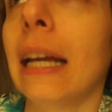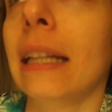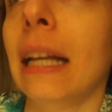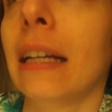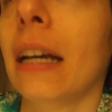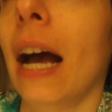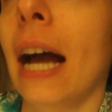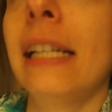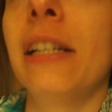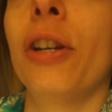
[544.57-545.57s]
and like I
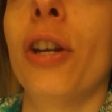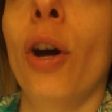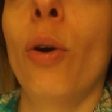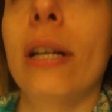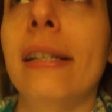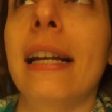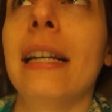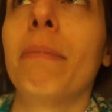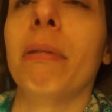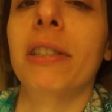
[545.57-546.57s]
didn't notice
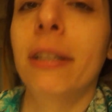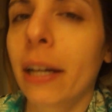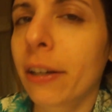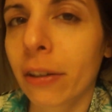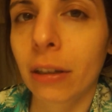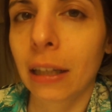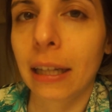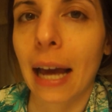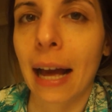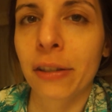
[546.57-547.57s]
any
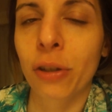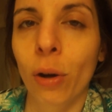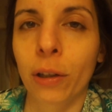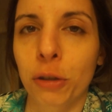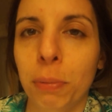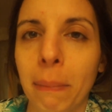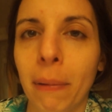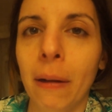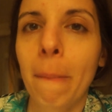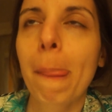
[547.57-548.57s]
particularly asshole-ish
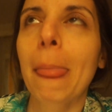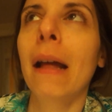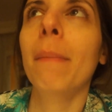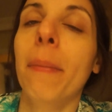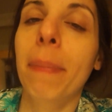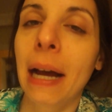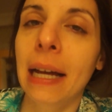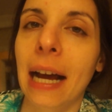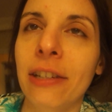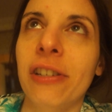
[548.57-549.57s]
people,
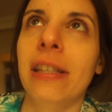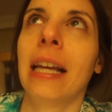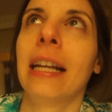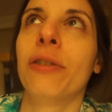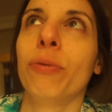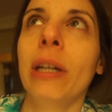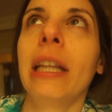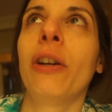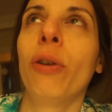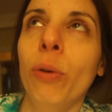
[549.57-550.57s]
but I just think it's
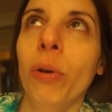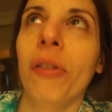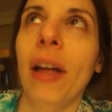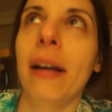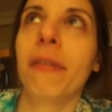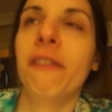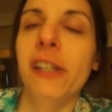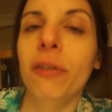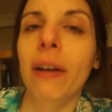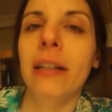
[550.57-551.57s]
really cool that
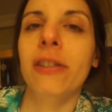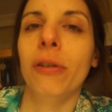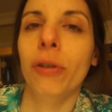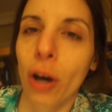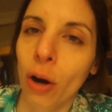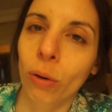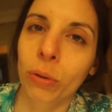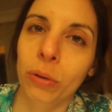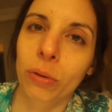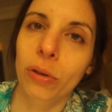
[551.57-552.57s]
Phish fans are
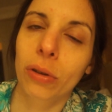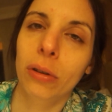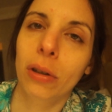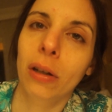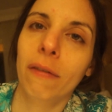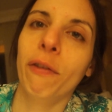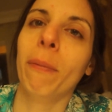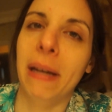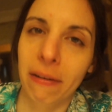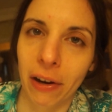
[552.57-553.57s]
known for
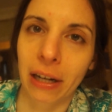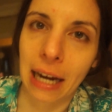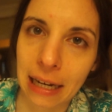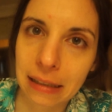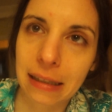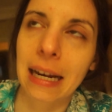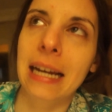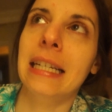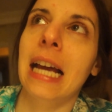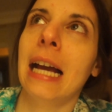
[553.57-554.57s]
being very nice. And
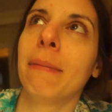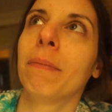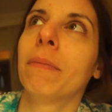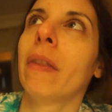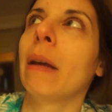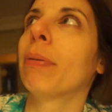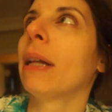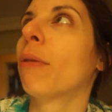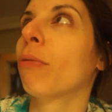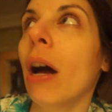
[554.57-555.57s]
anytime they
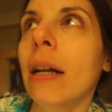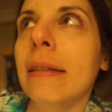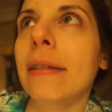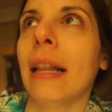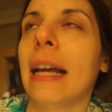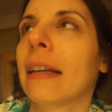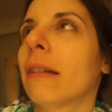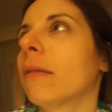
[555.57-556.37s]
play runs at like